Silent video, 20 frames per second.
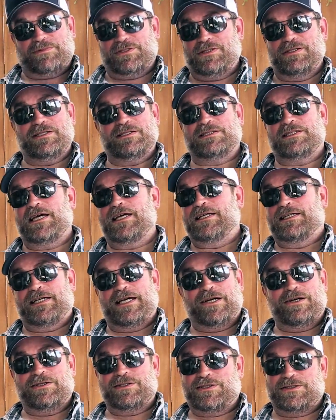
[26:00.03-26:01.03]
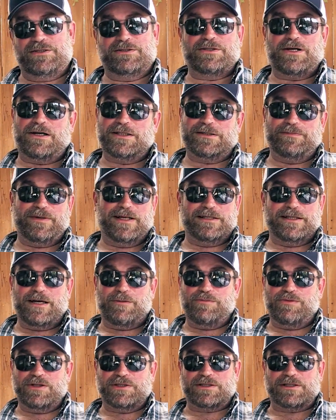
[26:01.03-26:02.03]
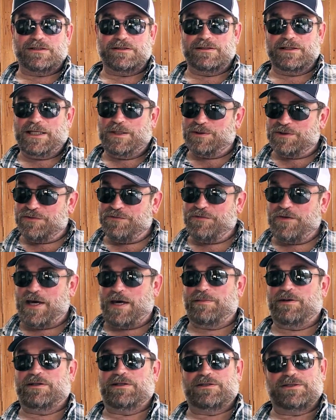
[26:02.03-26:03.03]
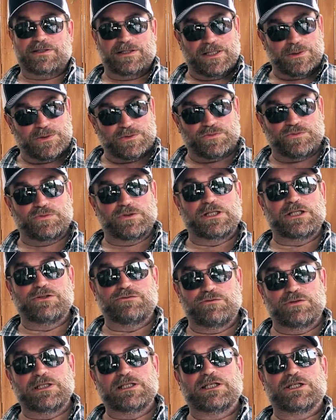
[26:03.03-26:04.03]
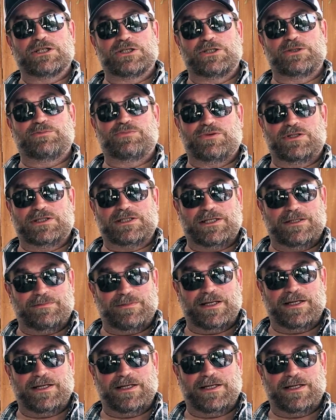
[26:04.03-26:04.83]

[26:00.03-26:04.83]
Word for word: To this day, Karen still talks about that brisket. It was fabulous. It was really, really a good brisket,